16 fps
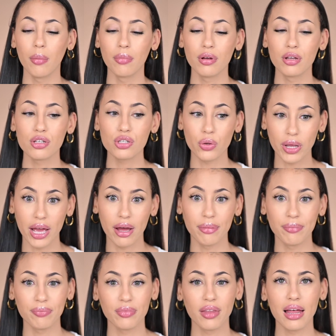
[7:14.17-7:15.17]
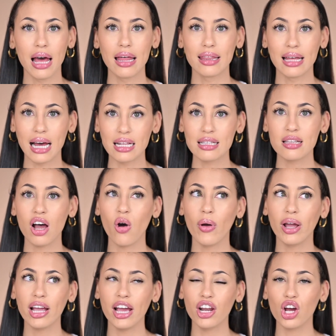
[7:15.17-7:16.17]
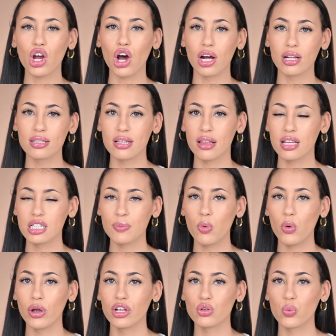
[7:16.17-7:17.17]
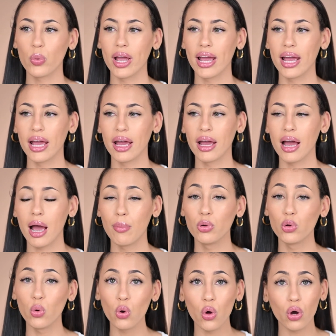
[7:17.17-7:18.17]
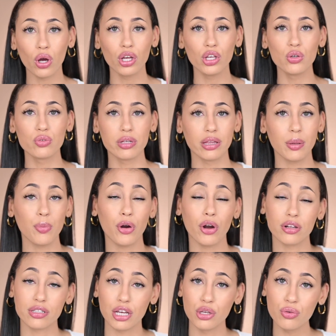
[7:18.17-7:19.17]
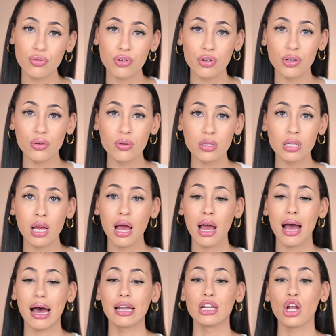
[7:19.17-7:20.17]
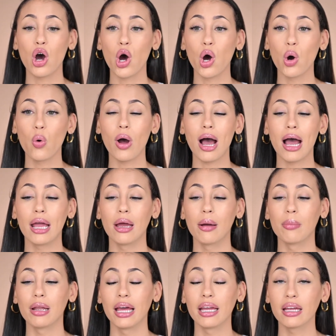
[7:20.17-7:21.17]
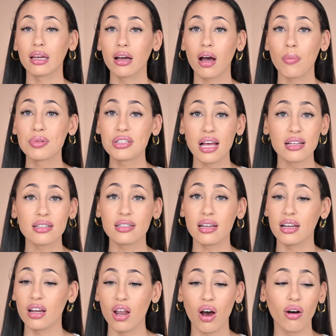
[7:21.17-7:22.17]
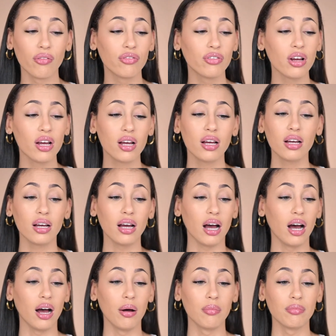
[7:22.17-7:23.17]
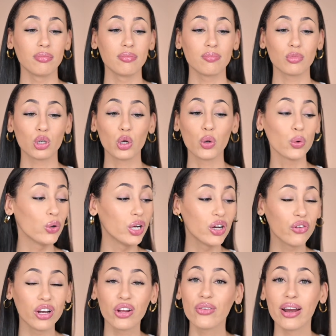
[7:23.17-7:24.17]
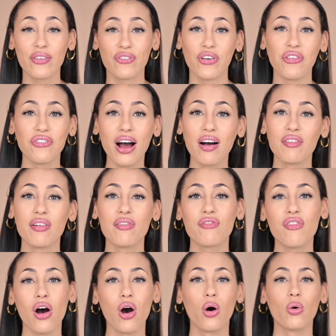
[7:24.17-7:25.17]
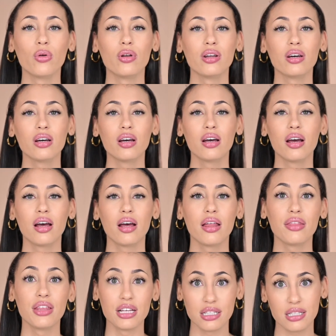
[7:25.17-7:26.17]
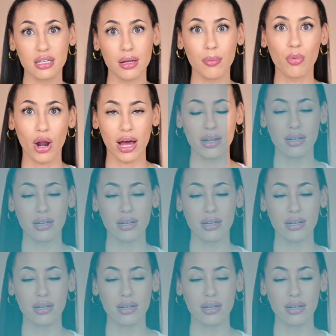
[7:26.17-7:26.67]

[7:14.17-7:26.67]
So yeah, that's how I kind of got to this point where I'm no longer using the products I used to use, and now I am like obsessed, in love, really, really grateful for having found this brand.